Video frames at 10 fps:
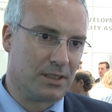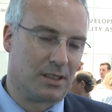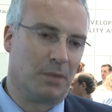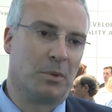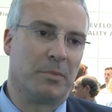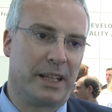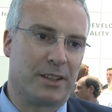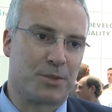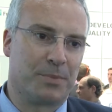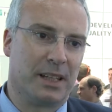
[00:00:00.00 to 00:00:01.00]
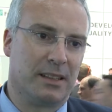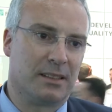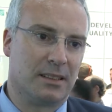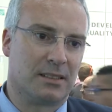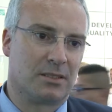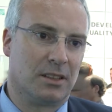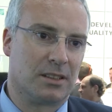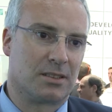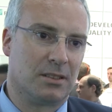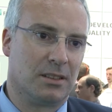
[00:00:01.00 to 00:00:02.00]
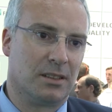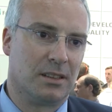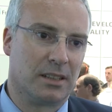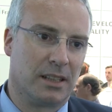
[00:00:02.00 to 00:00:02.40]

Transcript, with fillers: the thermal management is also